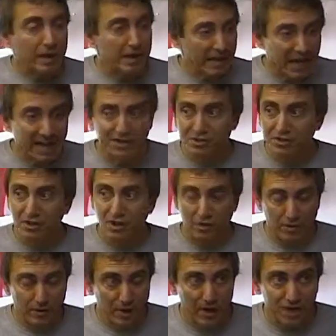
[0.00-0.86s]
Yes,
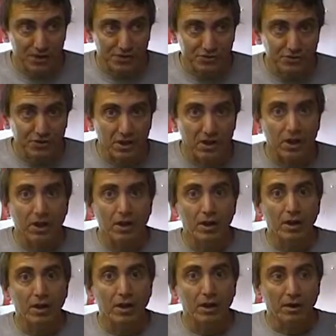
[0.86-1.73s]
there is
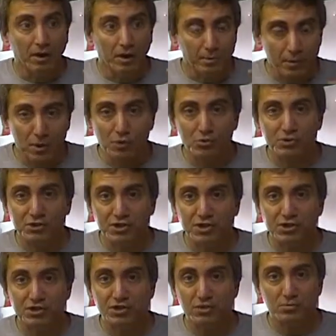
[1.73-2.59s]
immune
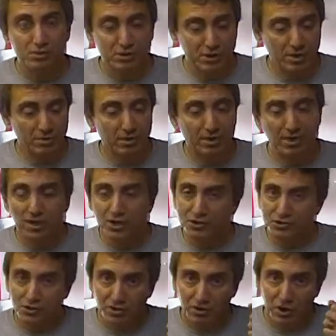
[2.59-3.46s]
system
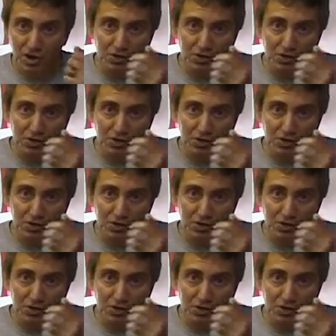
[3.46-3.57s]
stimulation,